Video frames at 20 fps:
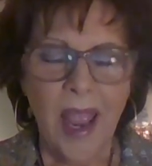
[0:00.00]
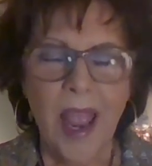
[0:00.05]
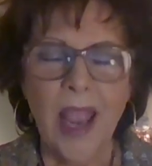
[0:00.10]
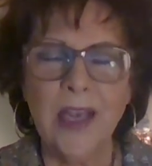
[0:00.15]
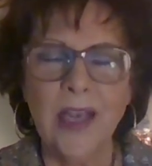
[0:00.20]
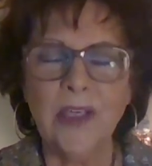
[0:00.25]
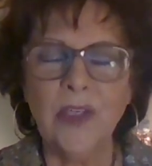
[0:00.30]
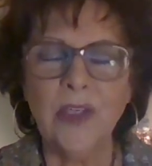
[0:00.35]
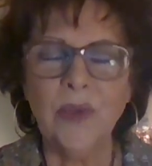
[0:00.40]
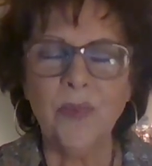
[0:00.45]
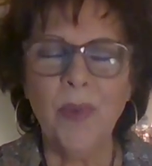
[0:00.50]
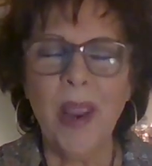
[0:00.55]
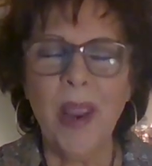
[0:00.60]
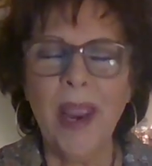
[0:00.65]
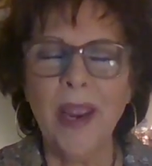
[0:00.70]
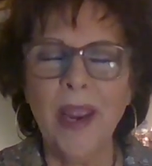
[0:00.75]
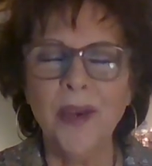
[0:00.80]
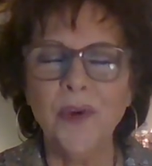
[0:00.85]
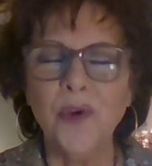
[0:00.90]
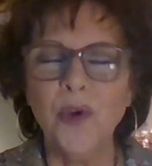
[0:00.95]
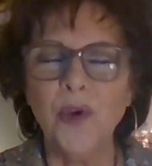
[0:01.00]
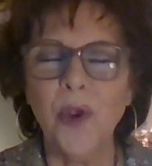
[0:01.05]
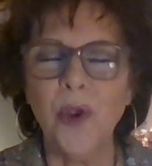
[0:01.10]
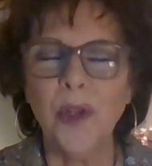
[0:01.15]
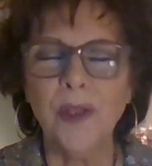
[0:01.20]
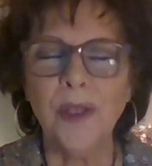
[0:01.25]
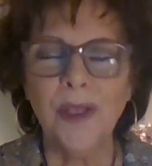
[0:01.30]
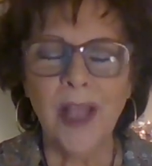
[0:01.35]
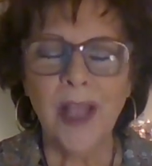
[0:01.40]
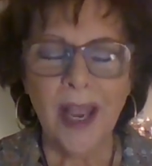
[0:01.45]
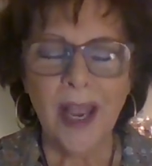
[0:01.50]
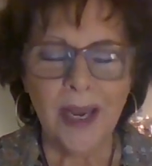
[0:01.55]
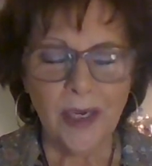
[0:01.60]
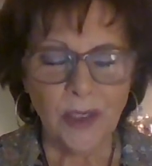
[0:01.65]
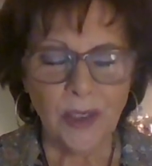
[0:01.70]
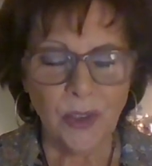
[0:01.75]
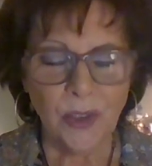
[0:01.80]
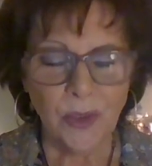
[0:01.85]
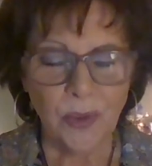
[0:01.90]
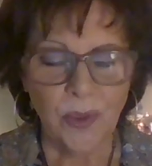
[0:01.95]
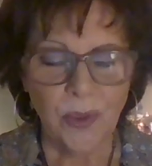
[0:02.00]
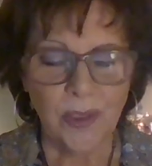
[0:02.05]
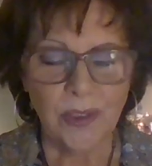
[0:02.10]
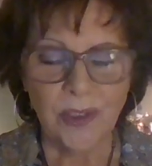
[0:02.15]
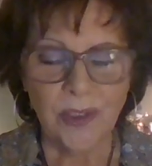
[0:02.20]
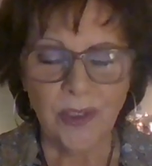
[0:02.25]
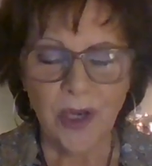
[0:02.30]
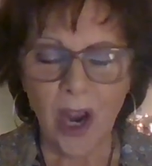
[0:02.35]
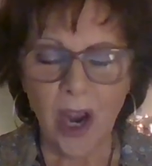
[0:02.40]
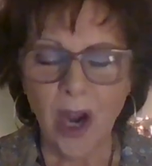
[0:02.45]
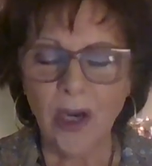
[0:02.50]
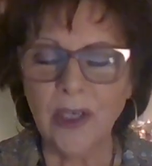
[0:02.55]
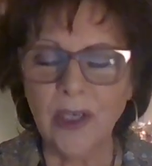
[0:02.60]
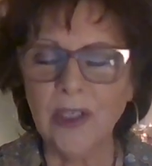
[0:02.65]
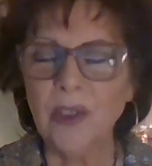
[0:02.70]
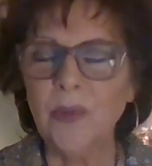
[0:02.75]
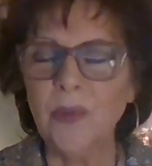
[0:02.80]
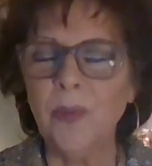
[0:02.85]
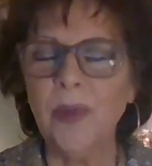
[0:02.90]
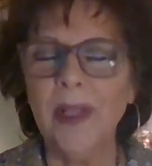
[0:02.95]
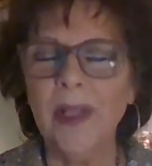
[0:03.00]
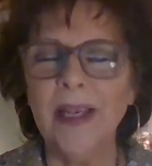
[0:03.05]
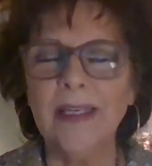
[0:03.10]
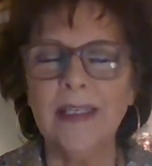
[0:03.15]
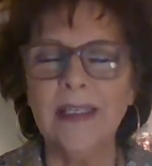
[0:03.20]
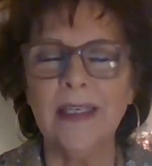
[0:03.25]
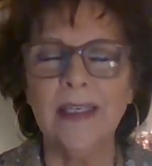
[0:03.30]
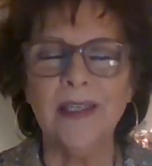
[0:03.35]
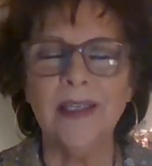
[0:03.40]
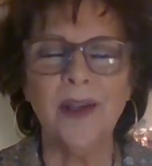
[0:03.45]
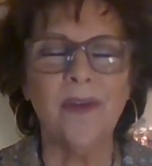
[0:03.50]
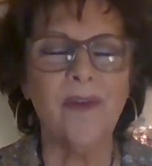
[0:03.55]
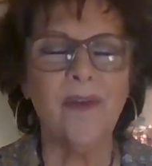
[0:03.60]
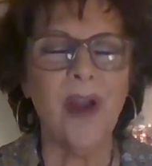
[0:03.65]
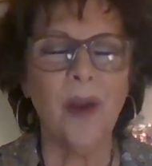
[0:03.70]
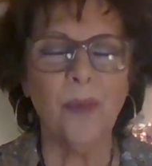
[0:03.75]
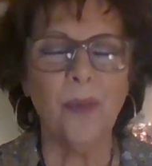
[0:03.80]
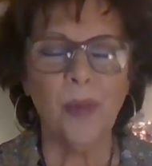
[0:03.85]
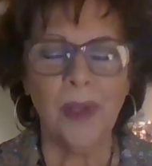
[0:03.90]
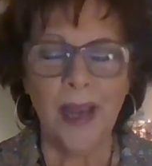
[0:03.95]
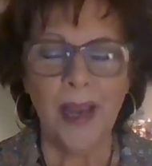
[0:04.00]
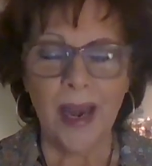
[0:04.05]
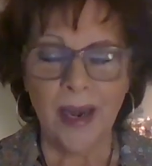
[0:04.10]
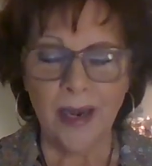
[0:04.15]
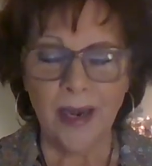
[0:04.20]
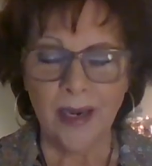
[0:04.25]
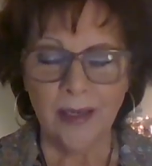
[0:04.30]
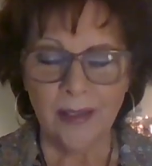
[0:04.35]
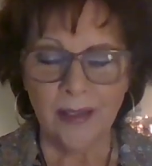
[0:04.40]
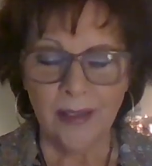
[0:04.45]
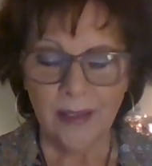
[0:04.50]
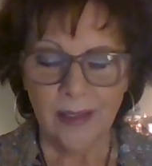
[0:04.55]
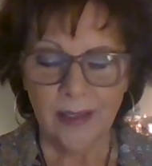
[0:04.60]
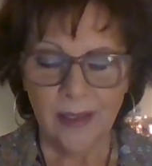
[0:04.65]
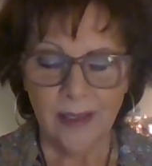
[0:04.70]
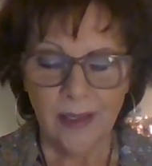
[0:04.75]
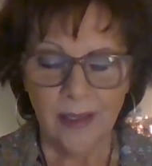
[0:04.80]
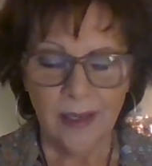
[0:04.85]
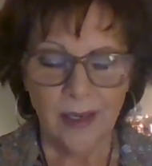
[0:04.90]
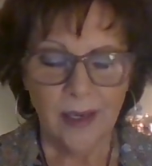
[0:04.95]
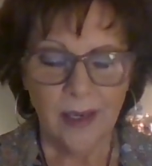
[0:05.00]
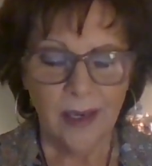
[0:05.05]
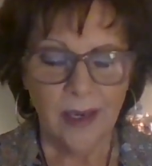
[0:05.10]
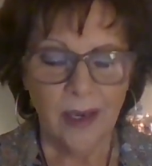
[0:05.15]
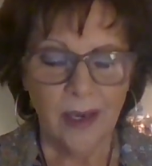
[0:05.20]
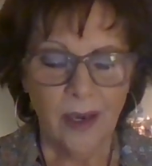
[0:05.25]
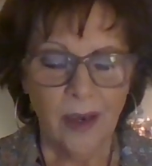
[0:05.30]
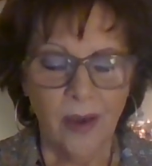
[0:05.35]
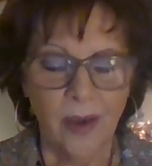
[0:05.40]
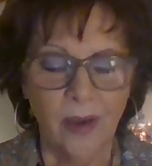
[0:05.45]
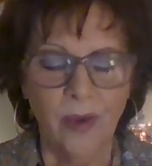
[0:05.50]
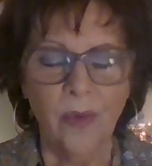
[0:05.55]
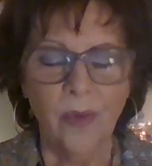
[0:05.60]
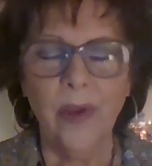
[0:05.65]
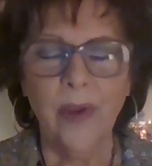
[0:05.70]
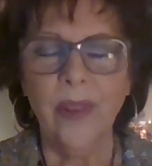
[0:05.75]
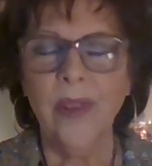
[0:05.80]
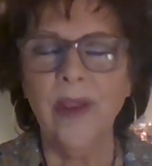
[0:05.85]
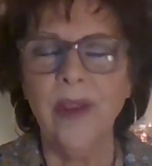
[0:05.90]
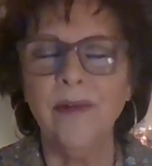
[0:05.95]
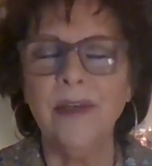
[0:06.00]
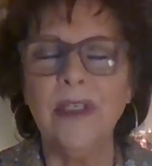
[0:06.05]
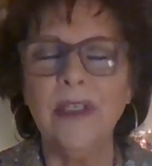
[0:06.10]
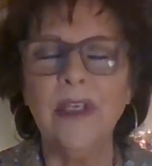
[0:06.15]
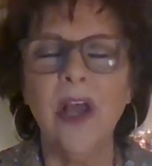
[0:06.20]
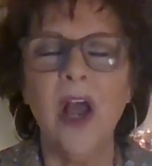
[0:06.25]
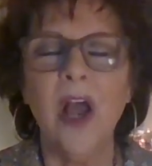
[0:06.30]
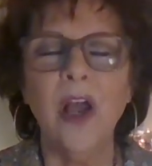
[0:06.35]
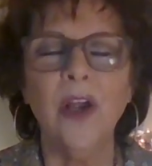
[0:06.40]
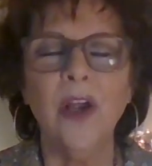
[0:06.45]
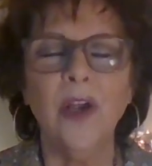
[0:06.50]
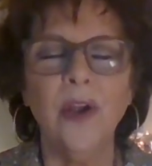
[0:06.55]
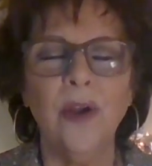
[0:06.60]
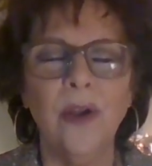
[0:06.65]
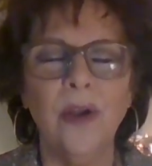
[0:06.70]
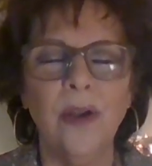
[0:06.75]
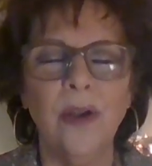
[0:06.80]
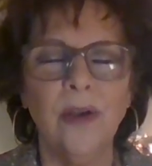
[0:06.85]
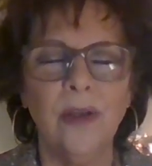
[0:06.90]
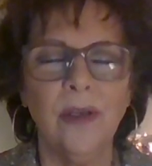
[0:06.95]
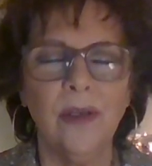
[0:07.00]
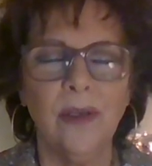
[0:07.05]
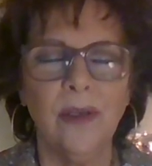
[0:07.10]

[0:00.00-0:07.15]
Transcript: Expand your light to the darkest places of our planet, where there is hunger,